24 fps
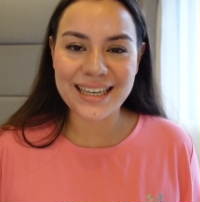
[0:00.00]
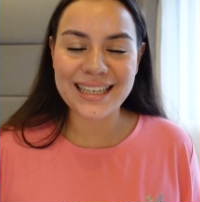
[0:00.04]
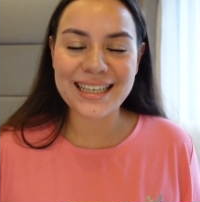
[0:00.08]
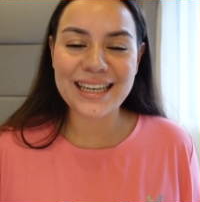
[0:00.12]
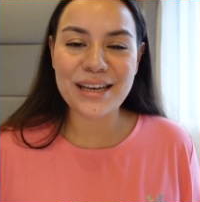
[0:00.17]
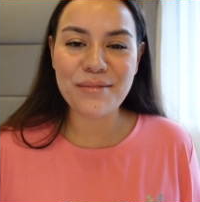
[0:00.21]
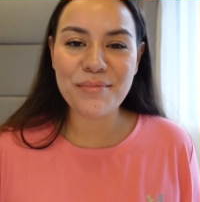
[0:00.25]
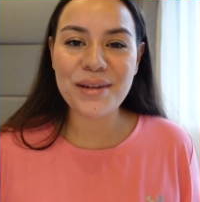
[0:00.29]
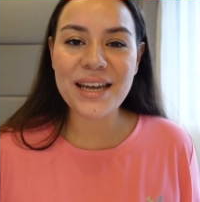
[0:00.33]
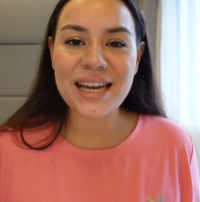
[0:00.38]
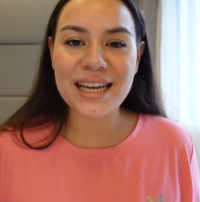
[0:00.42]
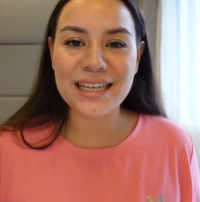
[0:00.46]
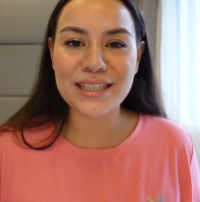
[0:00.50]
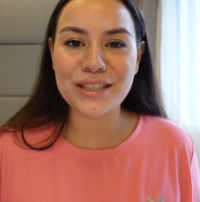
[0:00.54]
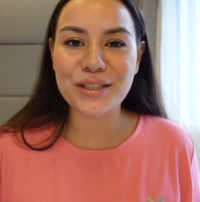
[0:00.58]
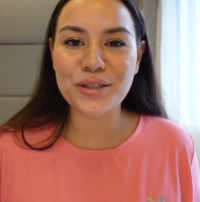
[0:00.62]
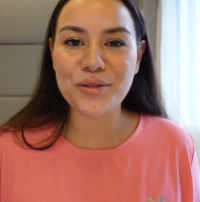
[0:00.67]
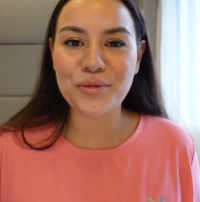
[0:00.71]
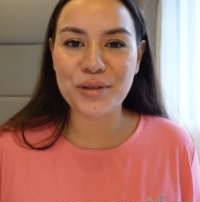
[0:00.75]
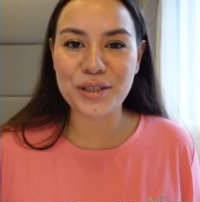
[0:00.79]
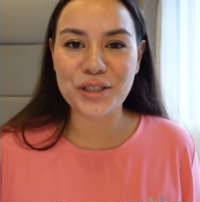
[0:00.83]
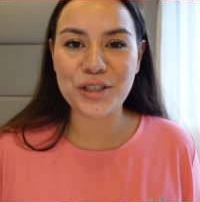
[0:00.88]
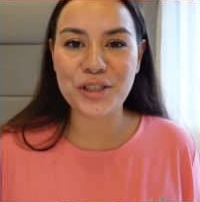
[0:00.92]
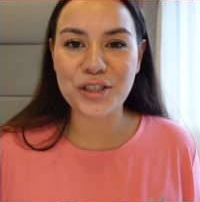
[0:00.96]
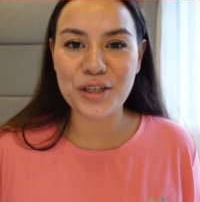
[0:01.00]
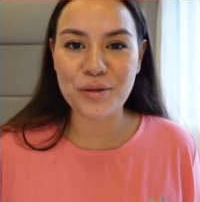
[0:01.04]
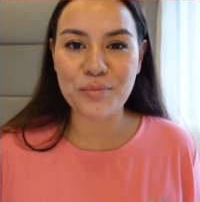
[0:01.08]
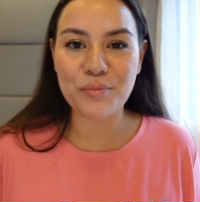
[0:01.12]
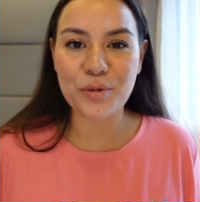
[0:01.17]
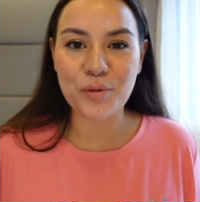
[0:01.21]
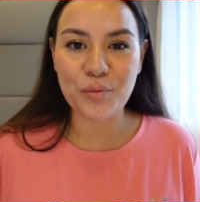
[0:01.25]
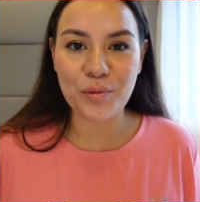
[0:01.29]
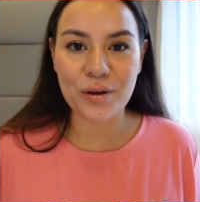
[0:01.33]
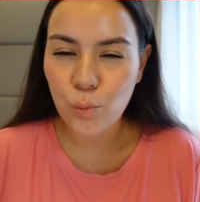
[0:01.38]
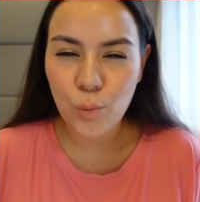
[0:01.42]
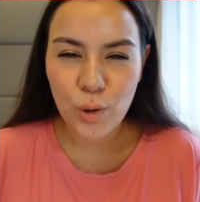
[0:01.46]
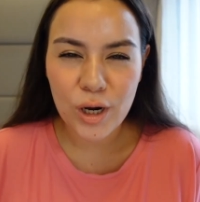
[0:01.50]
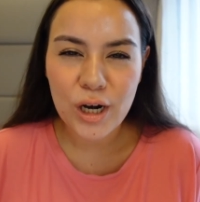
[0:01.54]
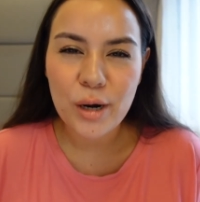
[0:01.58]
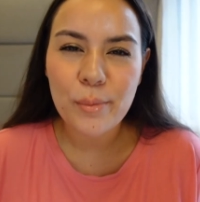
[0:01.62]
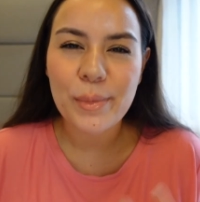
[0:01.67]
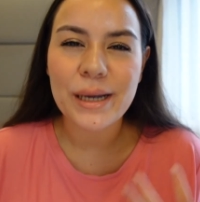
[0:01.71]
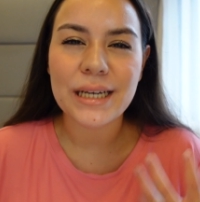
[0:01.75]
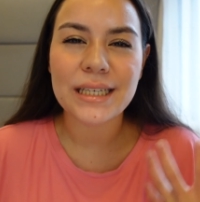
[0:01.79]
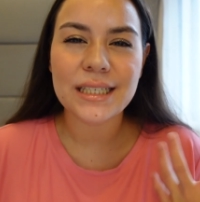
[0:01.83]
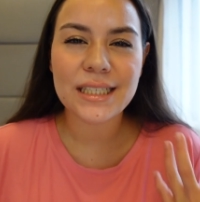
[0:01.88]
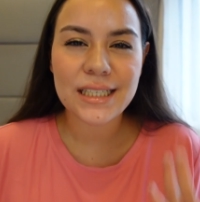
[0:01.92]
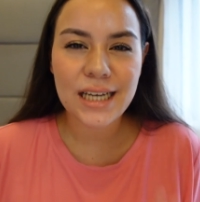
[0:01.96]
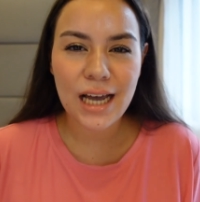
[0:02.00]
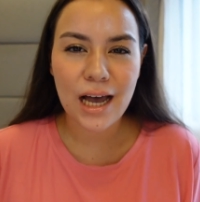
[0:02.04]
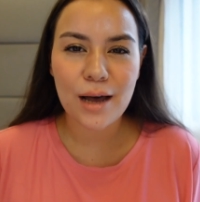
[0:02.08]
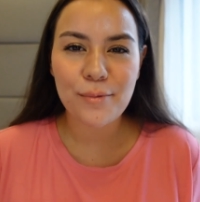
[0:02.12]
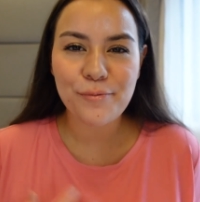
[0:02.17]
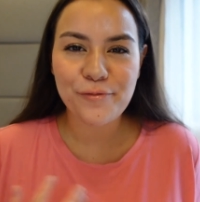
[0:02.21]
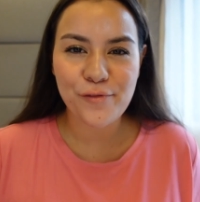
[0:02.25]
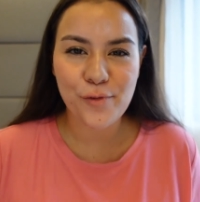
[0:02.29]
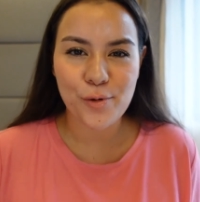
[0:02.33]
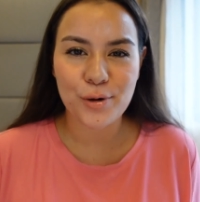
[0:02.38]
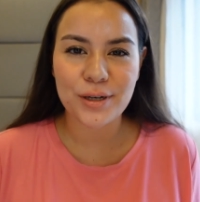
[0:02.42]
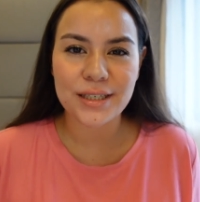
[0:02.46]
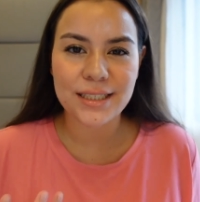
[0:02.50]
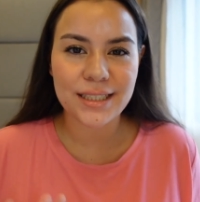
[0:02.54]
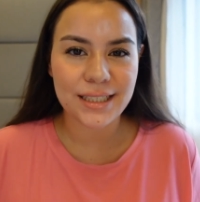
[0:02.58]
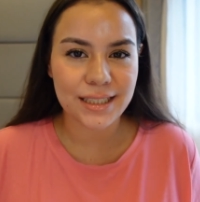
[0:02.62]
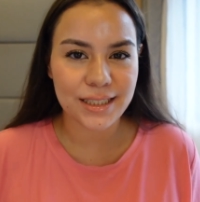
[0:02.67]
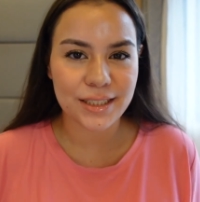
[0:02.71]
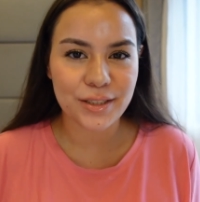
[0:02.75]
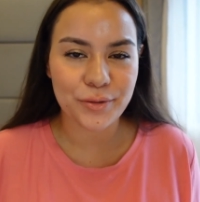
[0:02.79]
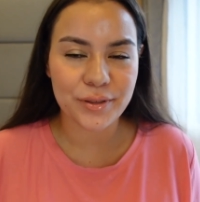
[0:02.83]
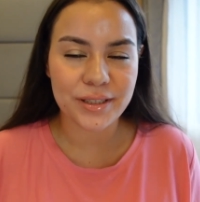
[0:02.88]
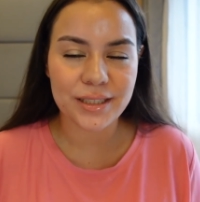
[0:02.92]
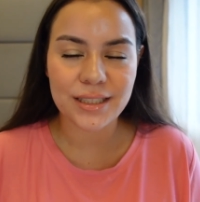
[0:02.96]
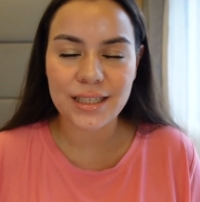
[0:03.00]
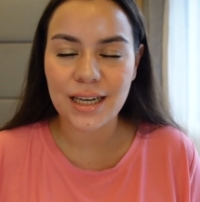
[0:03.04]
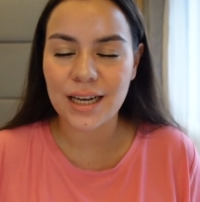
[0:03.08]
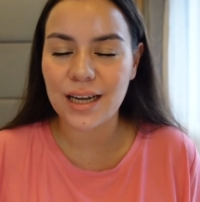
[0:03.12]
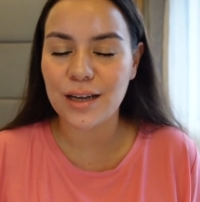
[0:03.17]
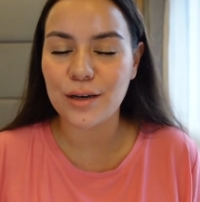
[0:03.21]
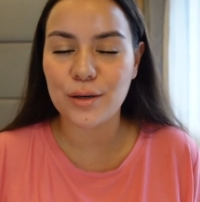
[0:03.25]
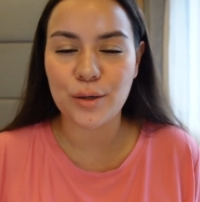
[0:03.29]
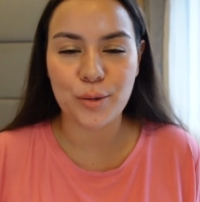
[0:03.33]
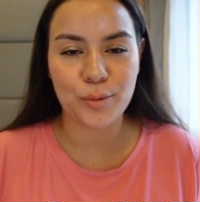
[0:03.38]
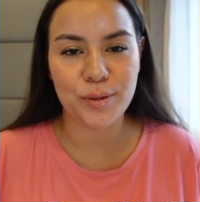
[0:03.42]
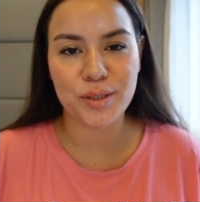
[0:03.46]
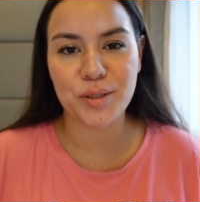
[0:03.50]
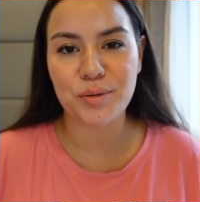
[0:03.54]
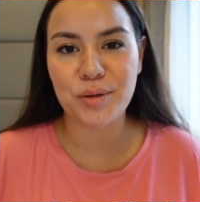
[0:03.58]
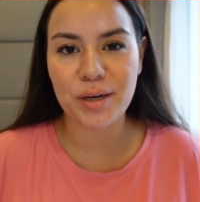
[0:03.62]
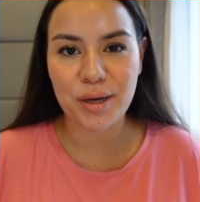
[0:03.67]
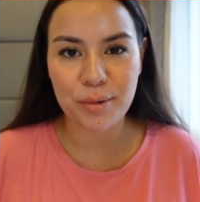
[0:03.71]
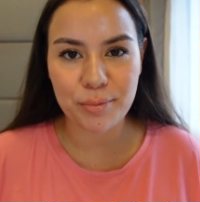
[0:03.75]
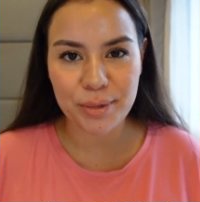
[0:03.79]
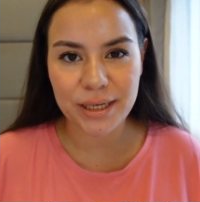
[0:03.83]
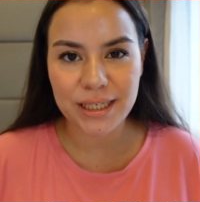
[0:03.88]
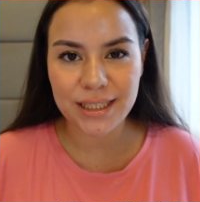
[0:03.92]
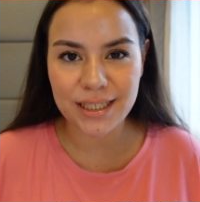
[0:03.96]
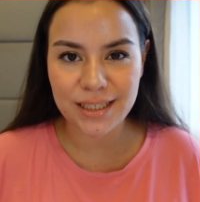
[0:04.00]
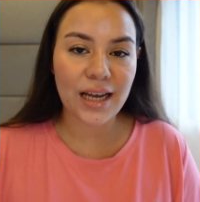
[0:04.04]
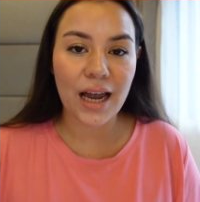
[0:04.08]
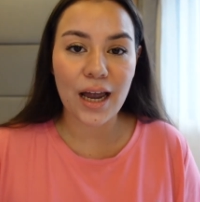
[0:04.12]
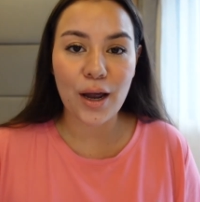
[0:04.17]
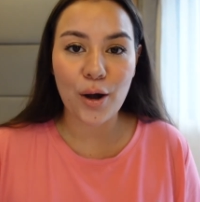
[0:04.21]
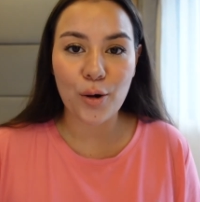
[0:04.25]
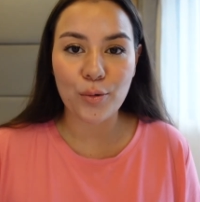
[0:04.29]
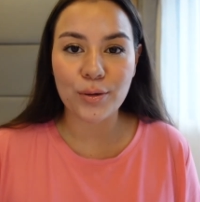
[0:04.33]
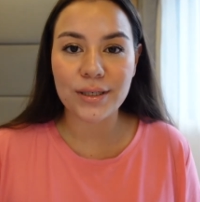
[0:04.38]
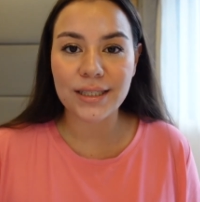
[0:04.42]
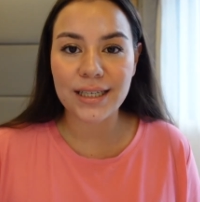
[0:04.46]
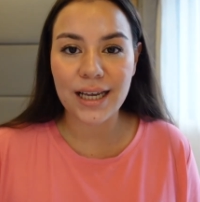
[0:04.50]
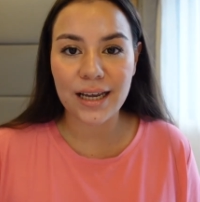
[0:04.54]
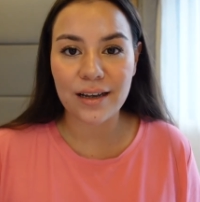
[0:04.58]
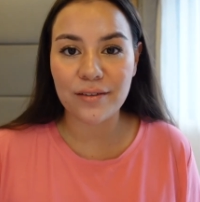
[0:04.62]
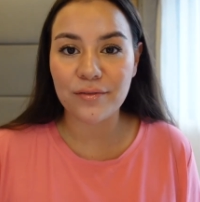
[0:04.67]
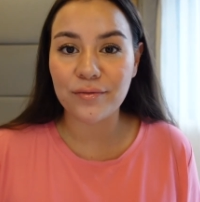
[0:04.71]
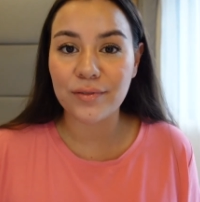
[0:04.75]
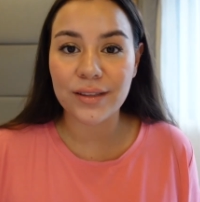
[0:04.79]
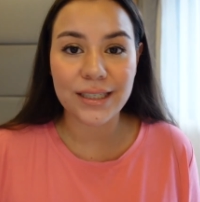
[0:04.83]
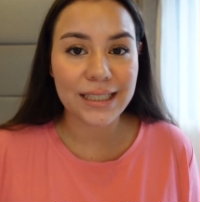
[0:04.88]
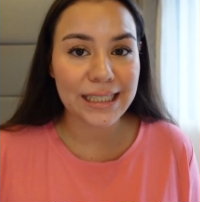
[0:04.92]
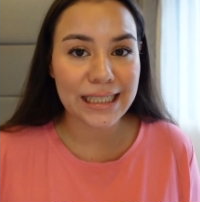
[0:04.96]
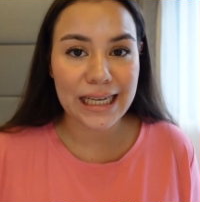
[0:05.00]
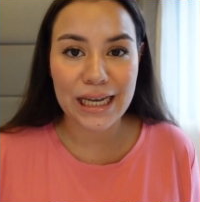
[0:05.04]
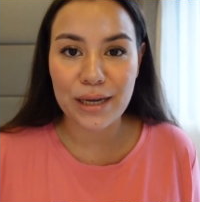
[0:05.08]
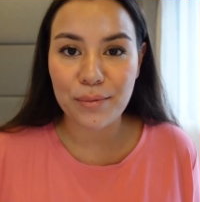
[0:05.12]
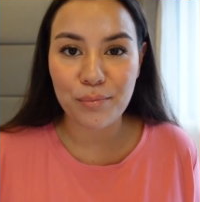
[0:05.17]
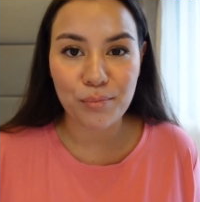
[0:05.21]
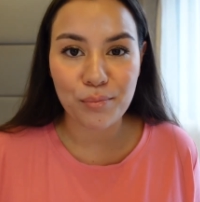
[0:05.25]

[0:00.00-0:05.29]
let me answer question number 1. What are my top 4 sunscreens I can always recommend? I always have the same